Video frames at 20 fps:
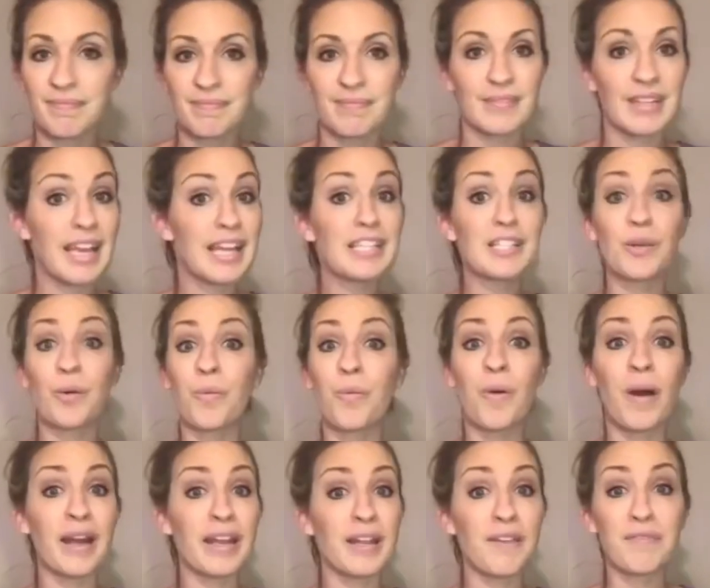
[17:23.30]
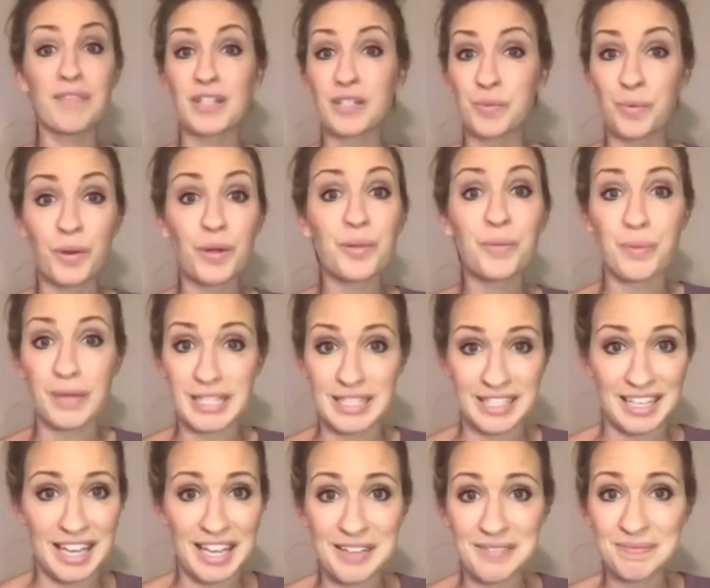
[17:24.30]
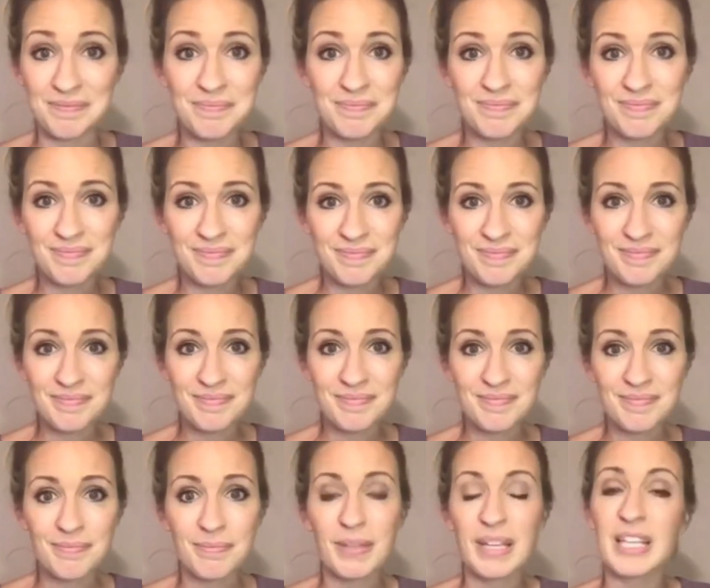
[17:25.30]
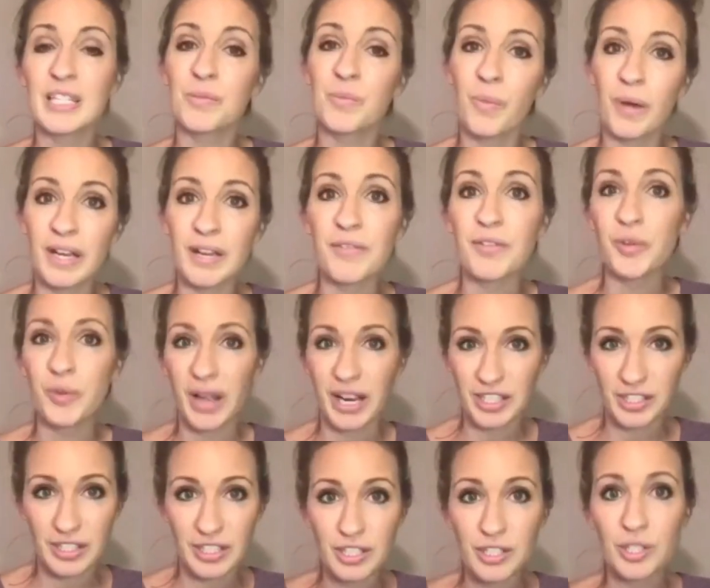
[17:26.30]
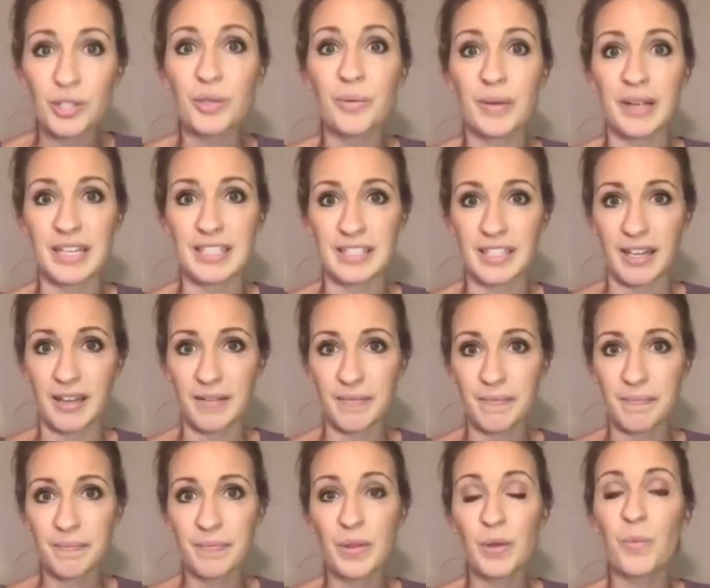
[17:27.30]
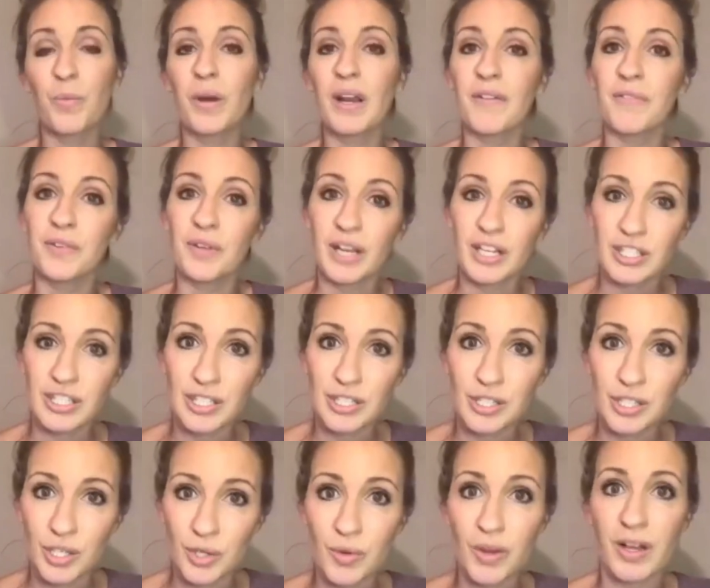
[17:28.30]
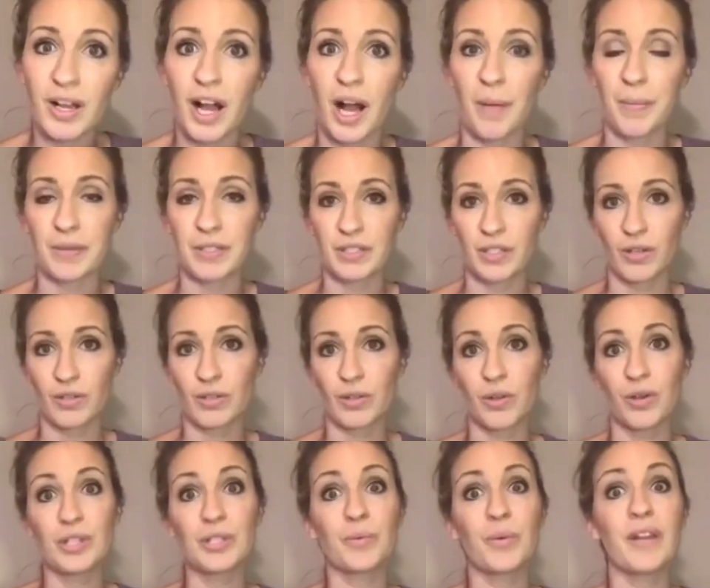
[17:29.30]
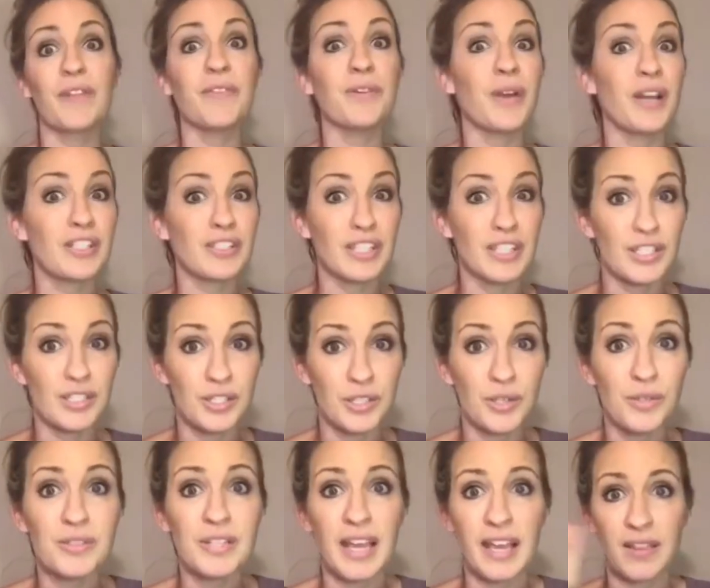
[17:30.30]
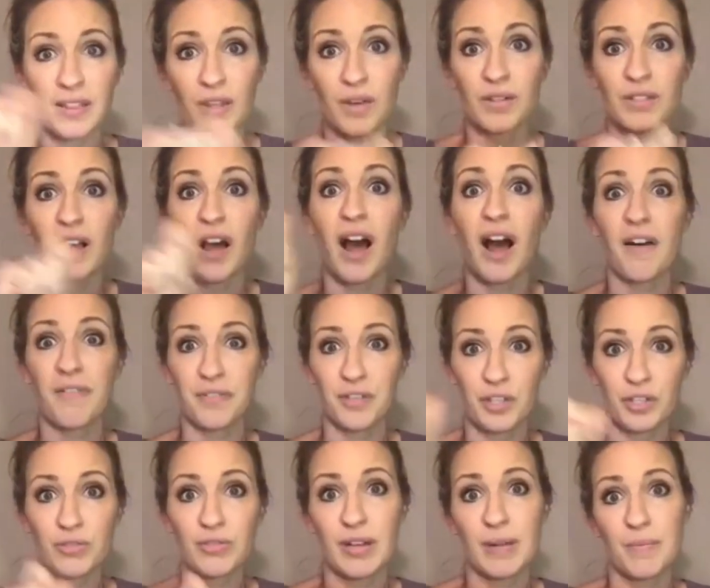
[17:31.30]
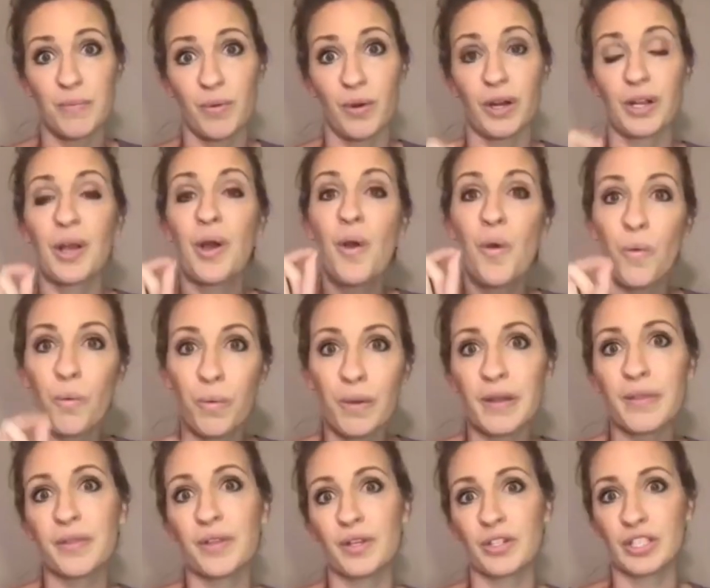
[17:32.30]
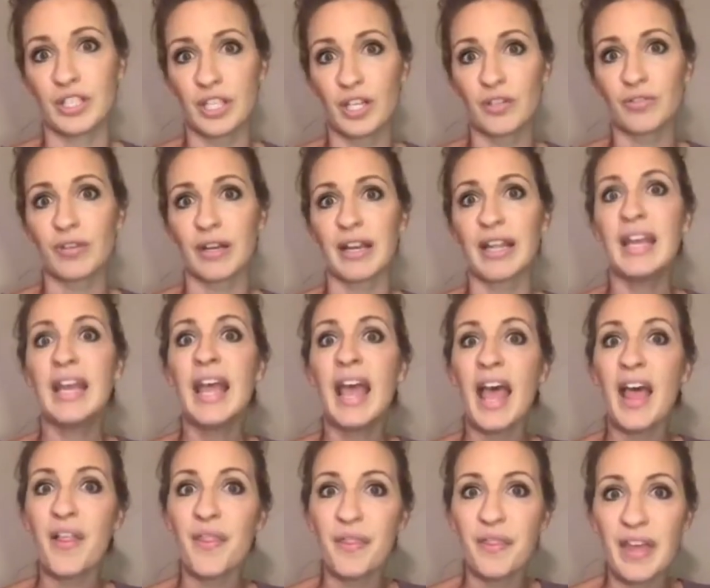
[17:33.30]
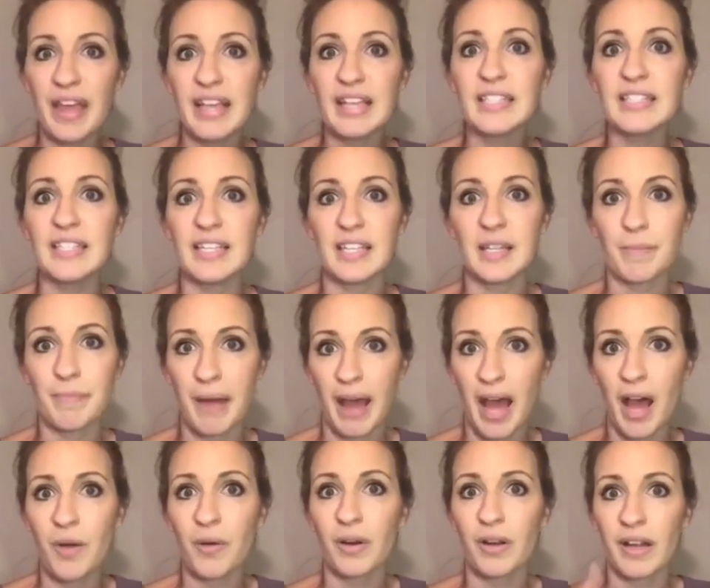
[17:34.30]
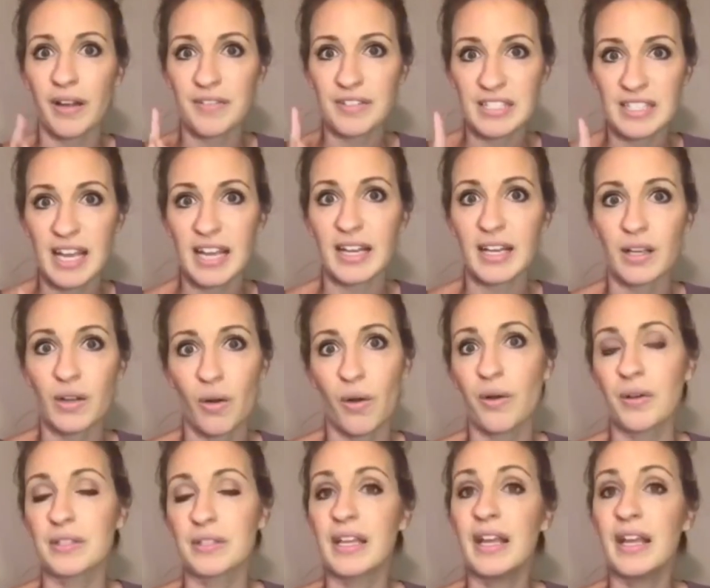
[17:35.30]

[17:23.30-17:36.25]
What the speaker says: It's a what if that's worth risking. Because what if you actually do reach it? What if you actually do accomplish those goals? What if you actually do take those off your dream board with your children and they see the power of setting goals?